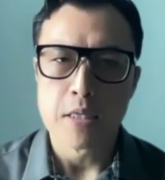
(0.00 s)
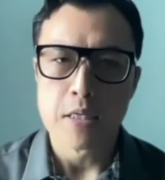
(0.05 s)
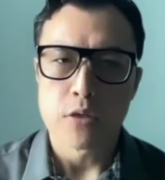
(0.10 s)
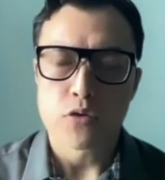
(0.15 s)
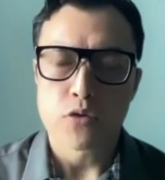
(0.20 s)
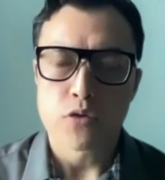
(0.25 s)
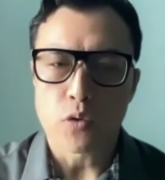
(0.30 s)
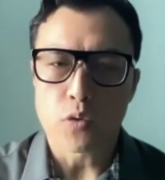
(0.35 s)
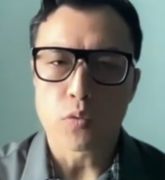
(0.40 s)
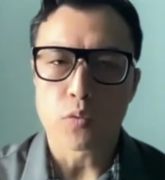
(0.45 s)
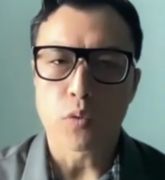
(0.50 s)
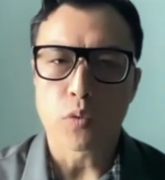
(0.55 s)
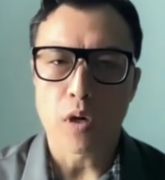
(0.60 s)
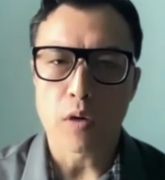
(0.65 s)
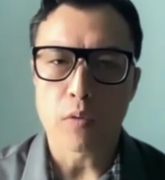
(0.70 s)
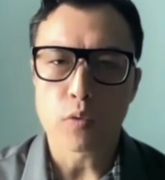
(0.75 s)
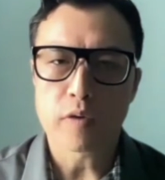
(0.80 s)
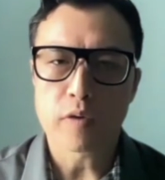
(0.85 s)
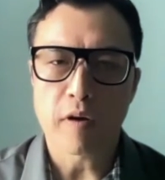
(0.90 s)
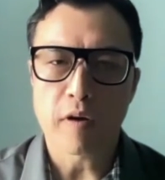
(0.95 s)
so
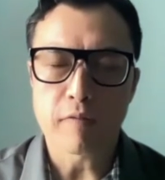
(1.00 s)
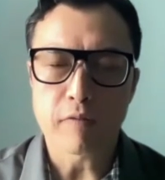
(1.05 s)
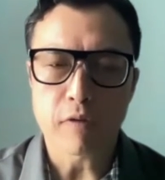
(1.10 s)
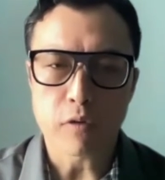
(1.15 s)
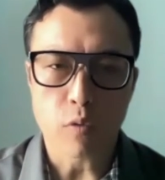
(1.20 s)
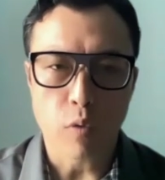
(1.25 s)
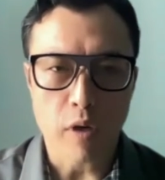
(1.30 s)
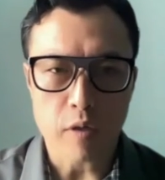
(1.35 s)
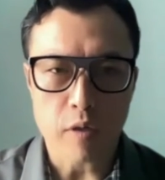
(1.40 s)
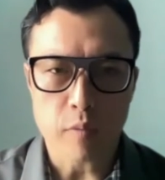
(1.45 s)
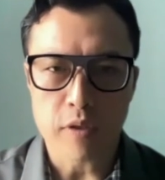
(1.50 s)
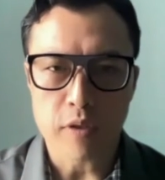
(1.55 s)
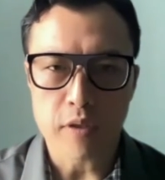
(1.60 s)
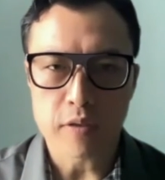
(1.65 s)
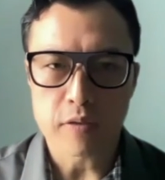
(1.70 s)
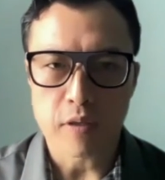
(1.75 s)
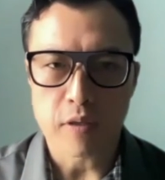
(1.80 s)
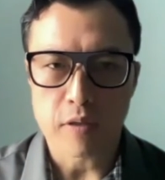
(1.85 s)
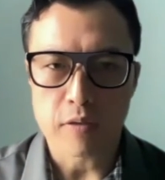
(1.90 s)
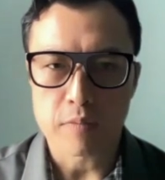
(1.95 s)
uh, we covered quite a
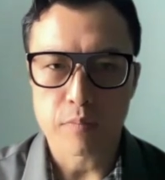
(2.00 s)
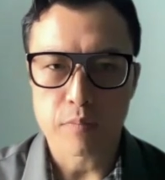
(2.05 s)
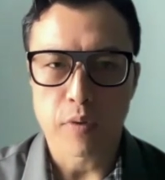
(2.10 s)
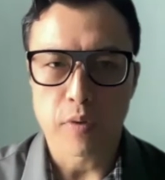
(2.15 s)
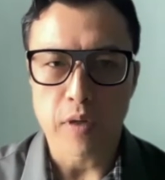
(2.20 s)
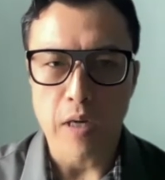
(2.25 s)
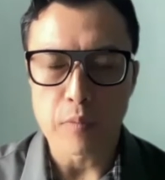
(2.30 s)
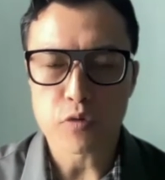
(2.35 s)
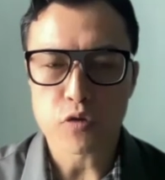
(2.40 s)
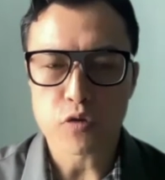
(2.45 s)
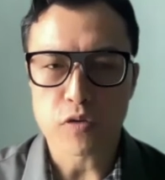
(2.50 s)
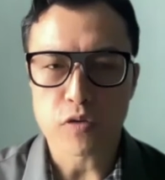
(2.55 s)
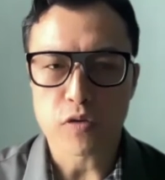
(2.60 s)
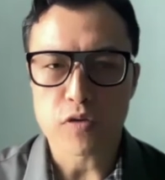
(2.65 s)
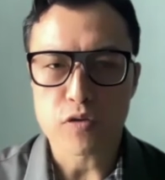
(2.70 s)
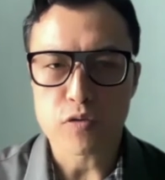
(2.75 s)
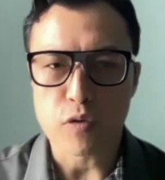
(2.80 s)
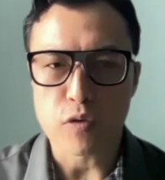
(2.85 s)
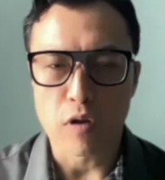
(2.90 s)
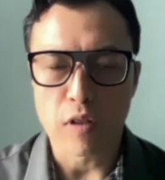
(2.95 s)
bit, uh, but I'm sure
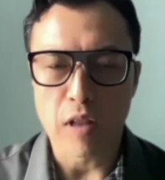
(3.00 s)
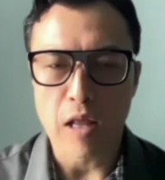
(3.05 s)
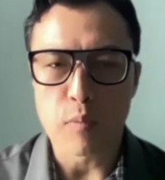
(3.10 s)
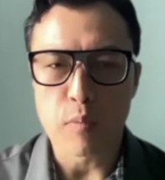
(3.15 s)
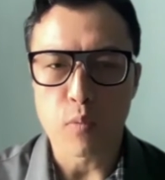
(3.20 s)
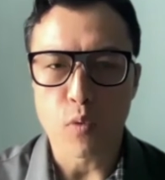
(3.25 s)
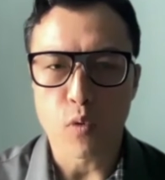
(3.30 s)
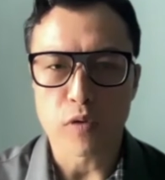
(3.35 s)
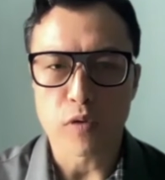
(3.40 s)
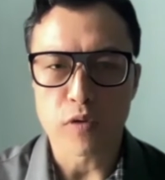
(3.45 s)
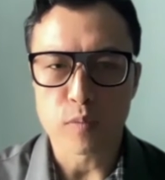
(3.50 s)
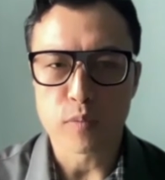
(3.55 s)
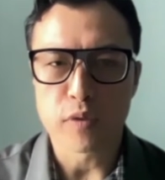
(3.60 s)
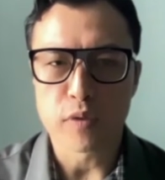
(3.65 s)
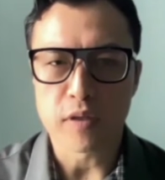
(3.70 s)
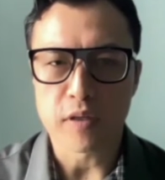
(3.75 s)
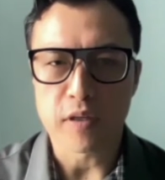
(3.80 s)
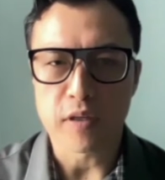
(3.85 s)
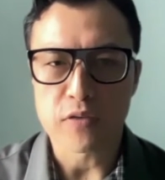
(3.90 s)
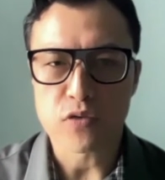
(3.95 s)
there's a lot more in the
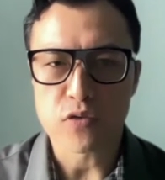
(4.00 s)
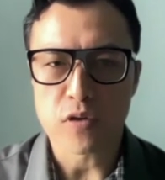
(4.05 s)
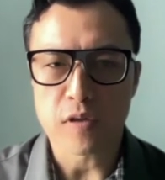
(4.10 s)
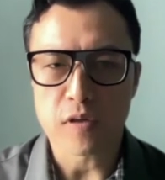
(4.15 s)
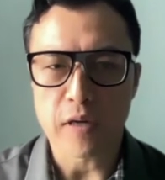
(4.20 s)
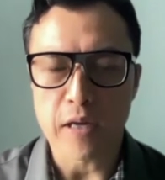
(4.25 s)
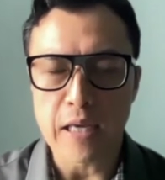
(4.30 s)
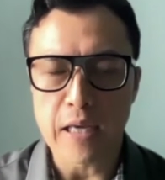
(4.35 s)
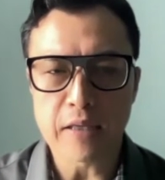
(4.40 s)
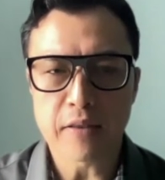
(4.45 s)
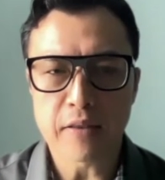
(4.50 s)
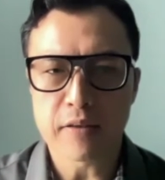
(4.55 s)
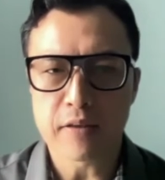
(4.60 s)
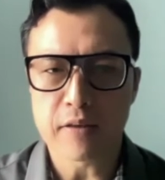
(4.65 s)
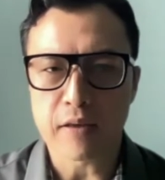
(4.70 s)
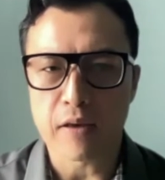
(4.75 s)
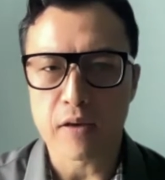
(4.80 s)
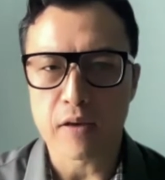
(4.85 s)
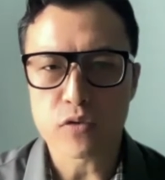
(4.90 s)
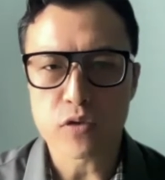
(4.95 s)
book. Is there
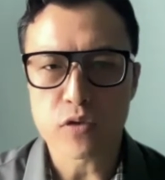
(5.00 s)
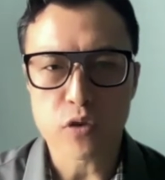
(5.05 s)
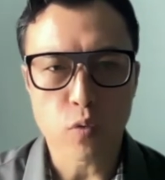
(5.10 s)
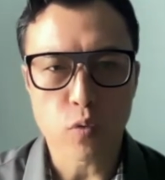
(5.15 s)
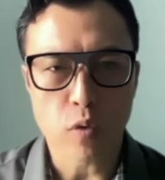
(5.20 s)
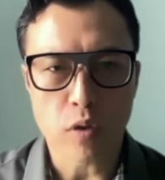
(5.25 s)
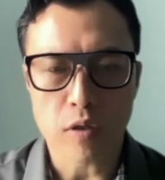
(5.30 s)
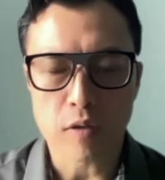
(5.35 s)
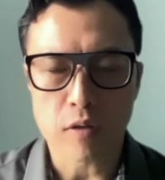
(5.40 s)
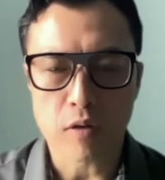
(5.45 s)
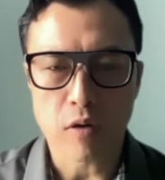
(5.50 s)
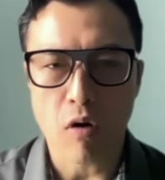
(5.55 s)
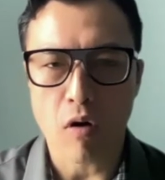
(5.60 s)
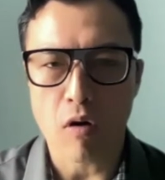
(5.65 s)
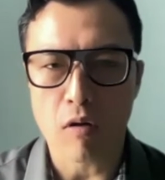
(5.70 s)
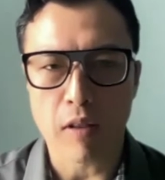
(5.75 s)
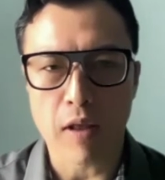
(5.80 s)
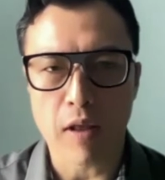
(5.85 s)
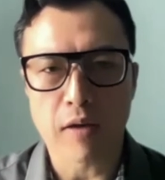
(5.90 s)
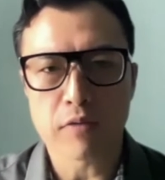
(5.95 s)
anything else you want to
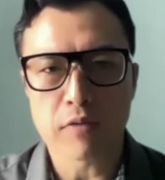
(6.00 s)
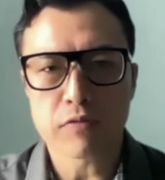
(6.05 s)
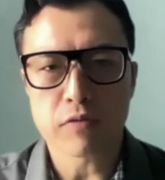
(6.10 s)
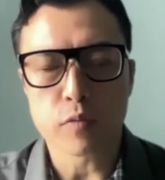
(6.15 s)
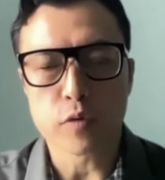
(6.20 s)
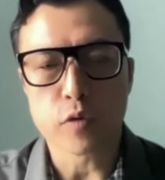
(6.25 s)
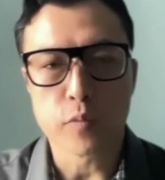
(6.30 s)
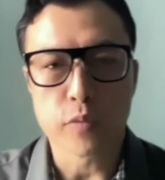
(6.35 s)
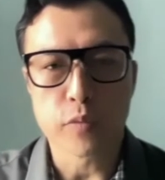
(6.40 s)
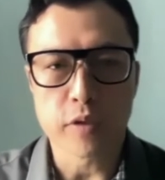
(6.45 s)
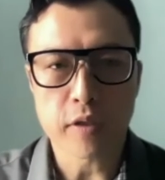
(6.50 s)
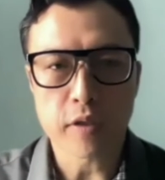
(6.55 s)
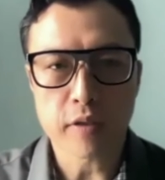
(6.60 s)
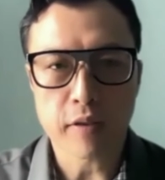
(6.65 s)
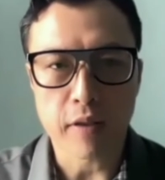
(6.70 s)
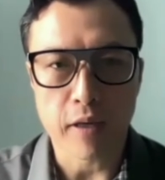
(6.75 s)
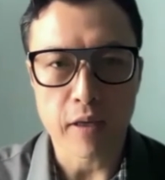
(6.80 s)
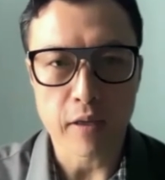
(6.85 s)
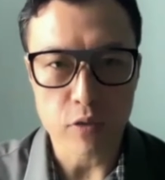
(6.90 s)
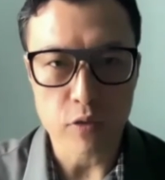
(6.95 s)
call out from the book
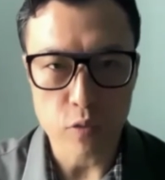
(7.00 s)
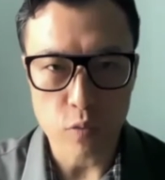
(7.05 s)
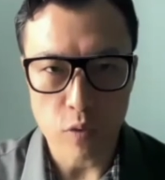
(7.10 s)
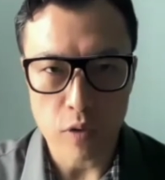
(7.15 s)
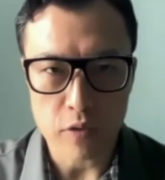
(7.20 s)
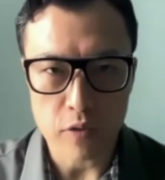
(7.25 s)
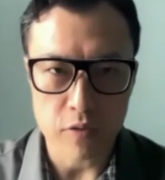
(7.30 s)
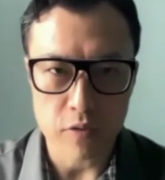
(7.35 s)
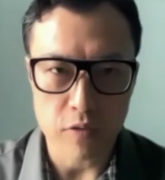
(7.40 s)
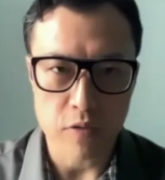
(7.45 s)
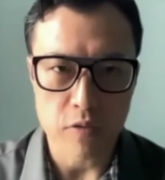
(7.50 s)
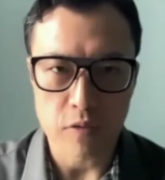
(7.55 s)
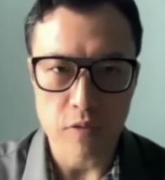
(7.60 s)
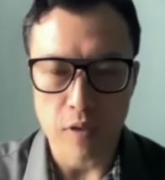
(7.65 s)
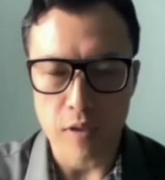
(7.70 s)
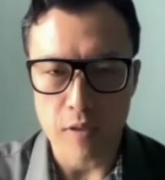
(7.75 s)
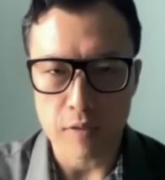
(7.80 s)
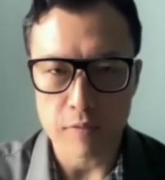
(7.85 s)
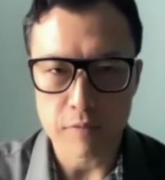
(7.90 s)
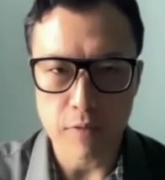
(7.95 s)
that you want to
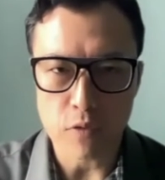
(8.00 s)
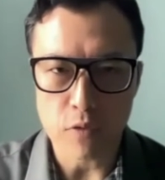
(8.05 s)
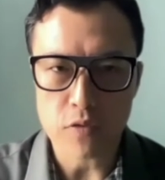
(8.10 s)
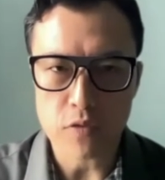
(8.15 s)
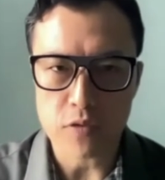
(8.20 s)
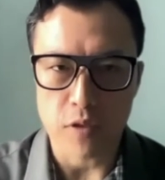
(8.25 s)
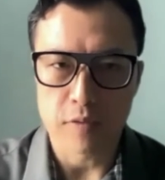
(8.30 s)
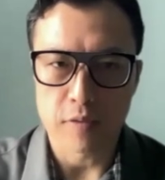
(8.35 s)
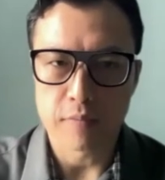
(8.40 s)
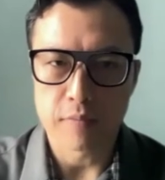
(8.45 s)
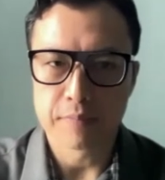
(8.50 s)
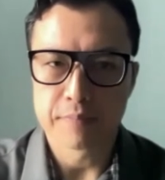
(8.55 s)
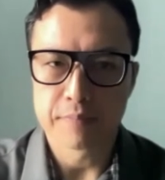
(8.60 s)
uh, focus on?